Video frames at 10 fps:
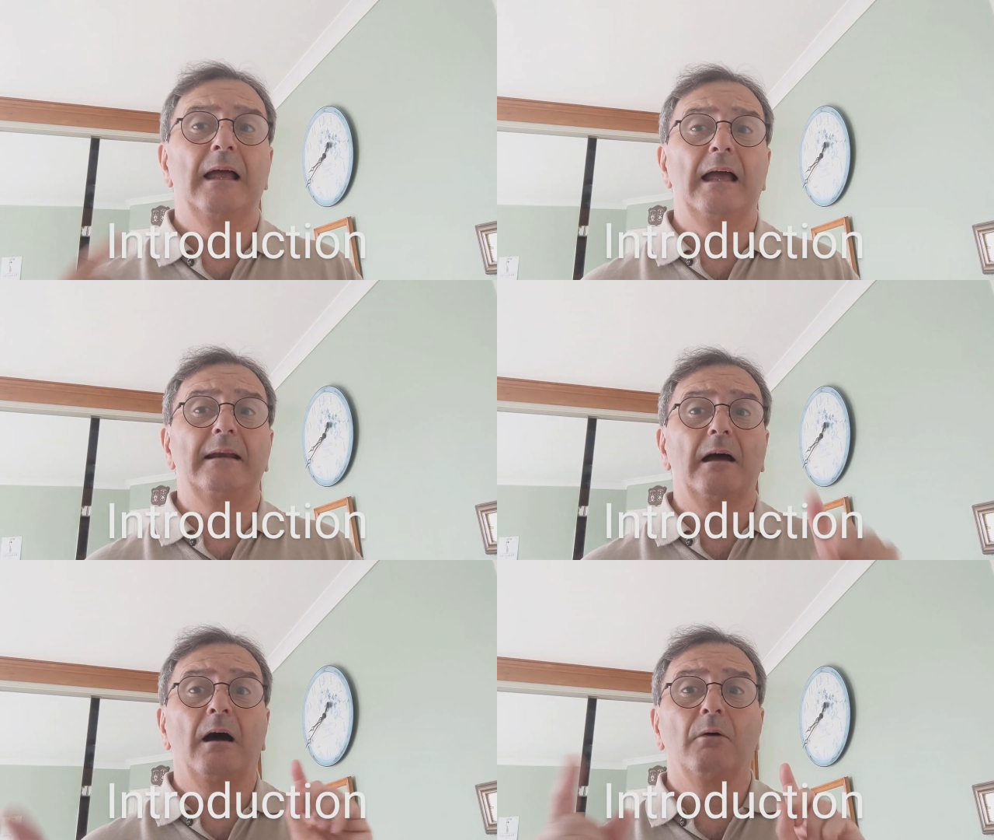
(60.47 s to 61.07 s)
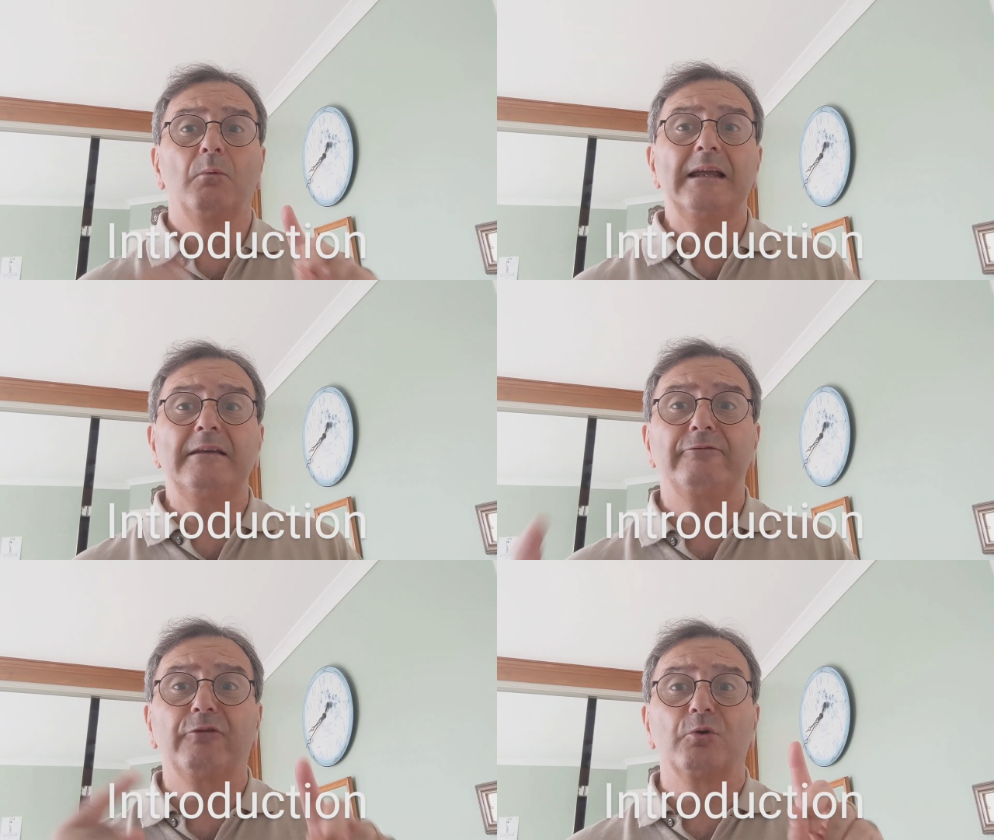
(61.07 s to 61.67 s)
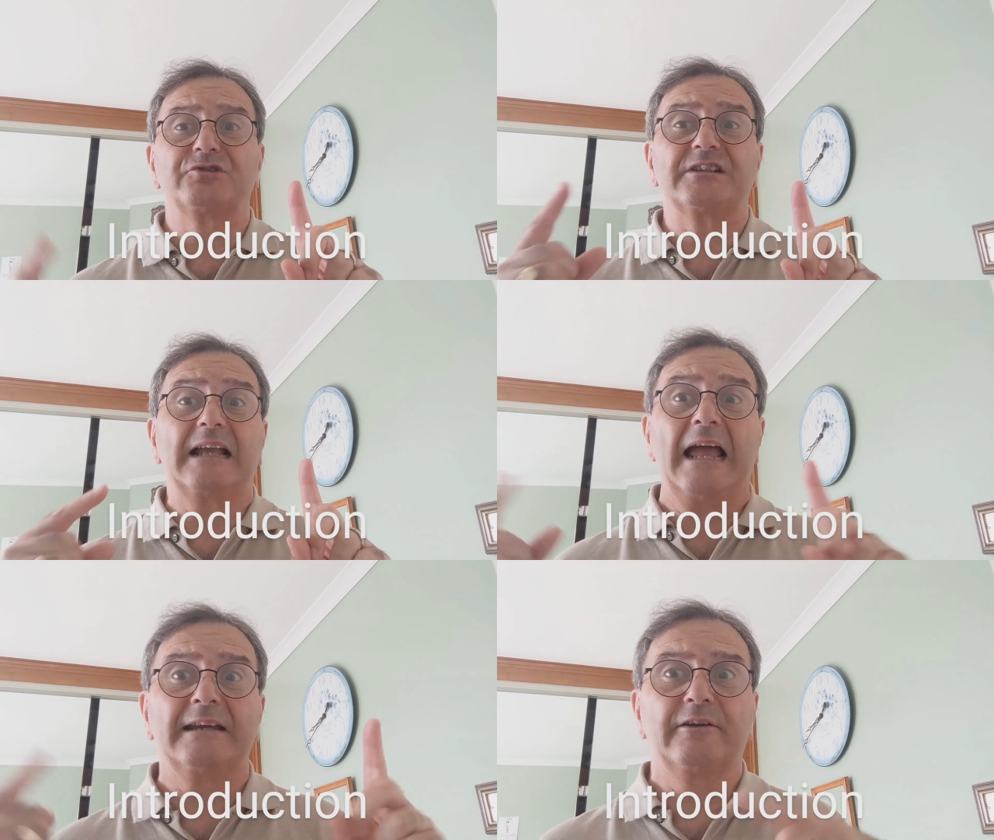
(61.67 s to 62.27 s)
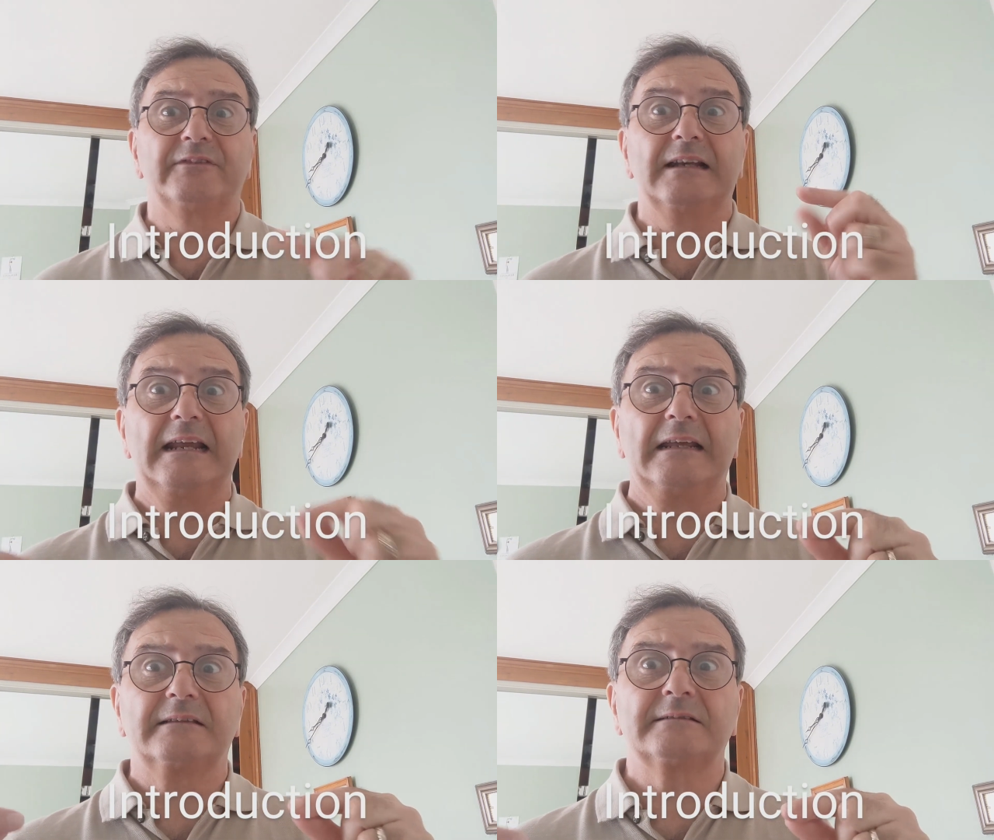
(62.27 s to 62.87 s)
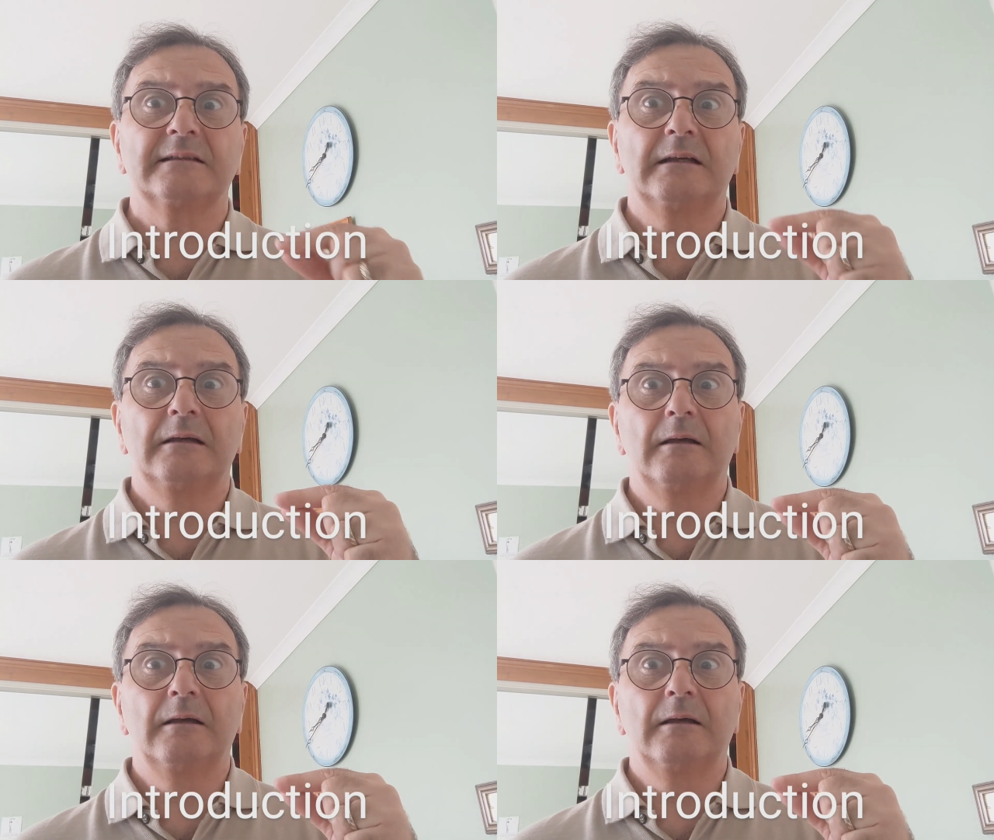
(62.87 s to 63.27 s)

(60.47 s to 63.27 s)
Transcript: And are we forging any of the links,